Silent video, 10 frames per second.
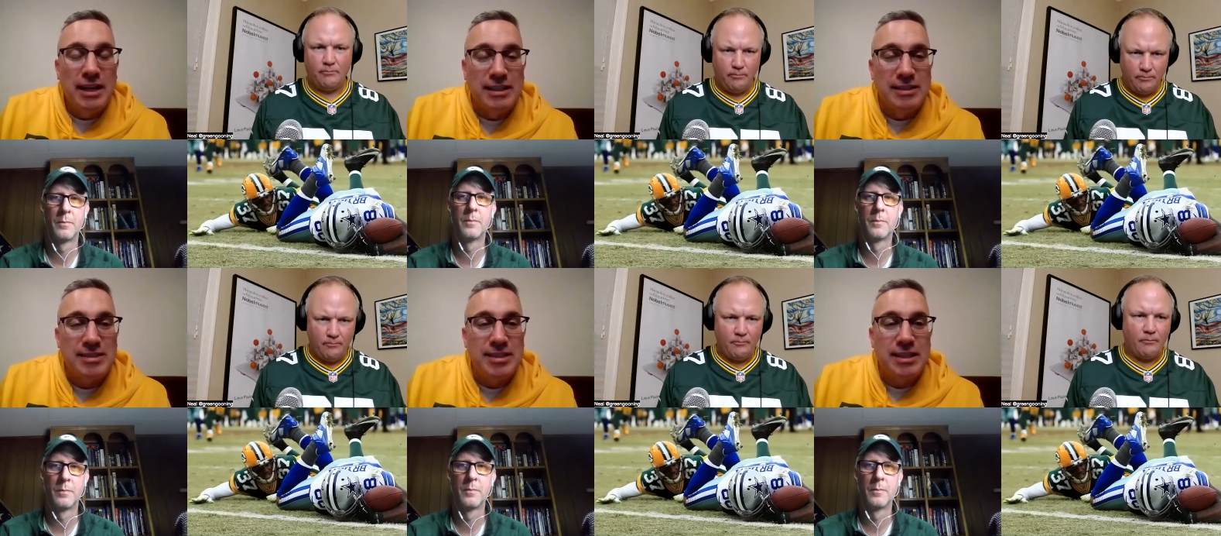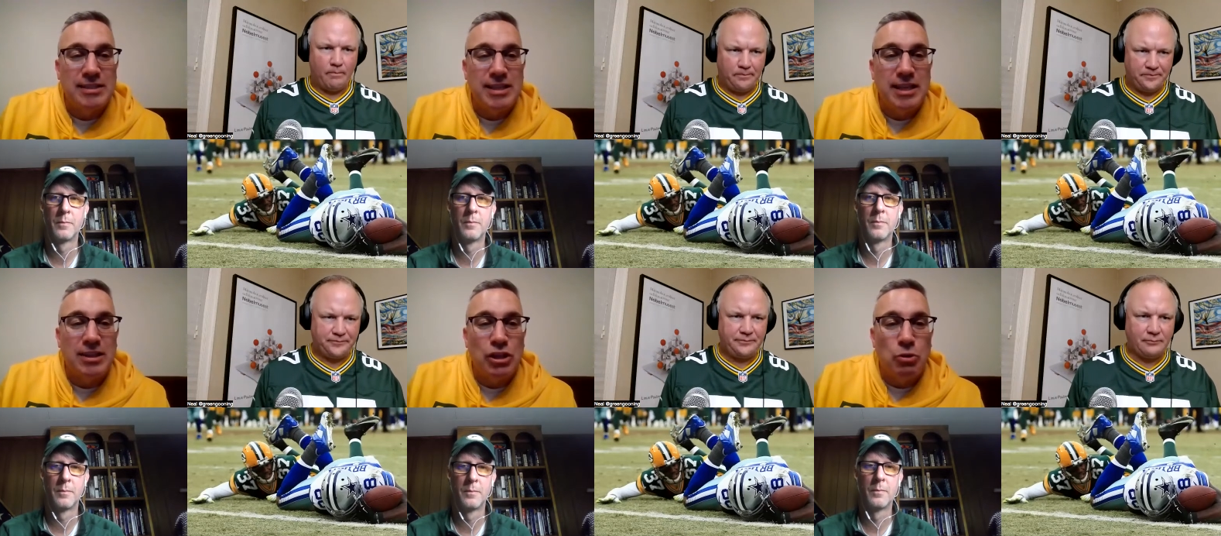Speaker 1: his stint
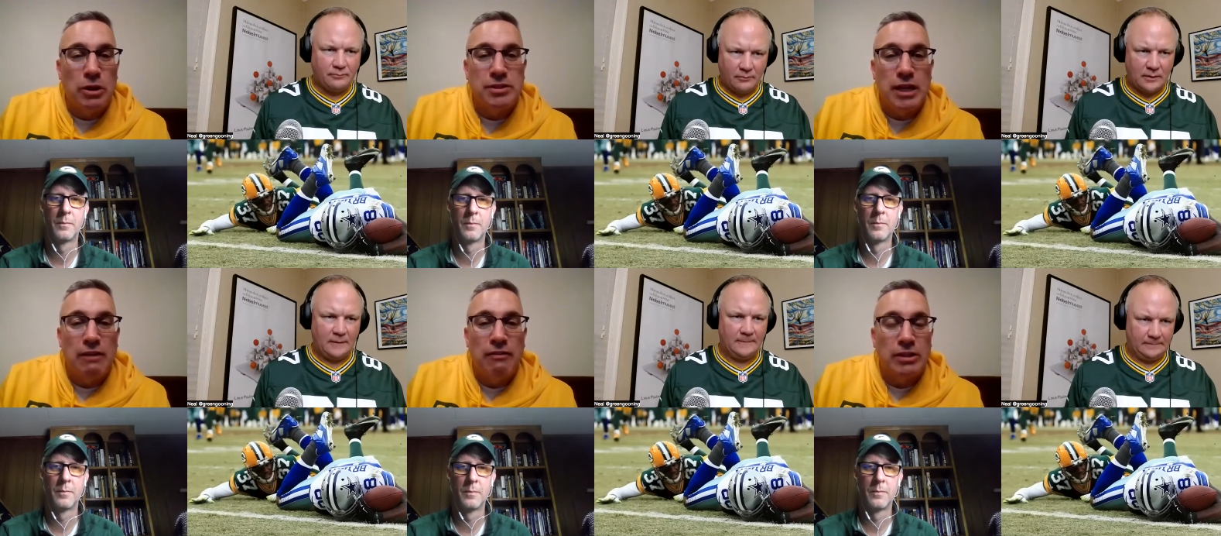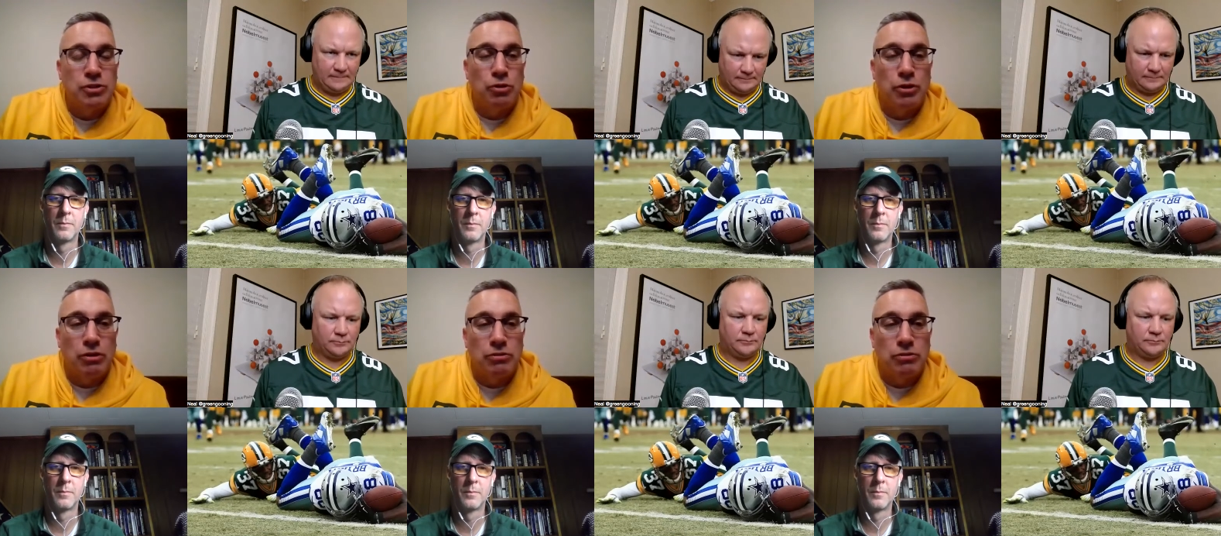in the U.S. Navy. And certainly,